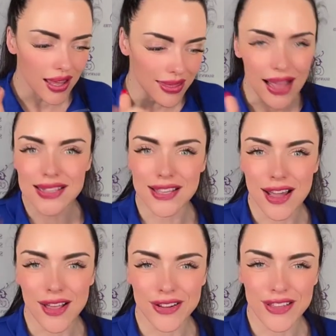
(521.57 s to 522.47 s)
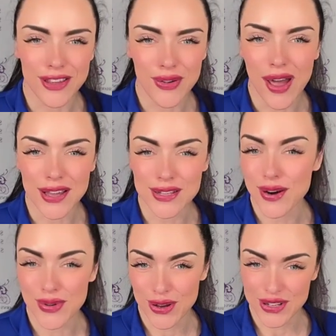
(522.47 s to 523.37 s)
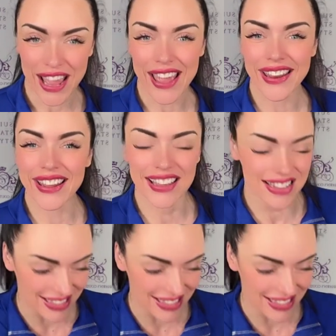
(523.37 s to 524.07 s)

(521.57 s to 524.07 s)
and that's the color that you guys are with your tan.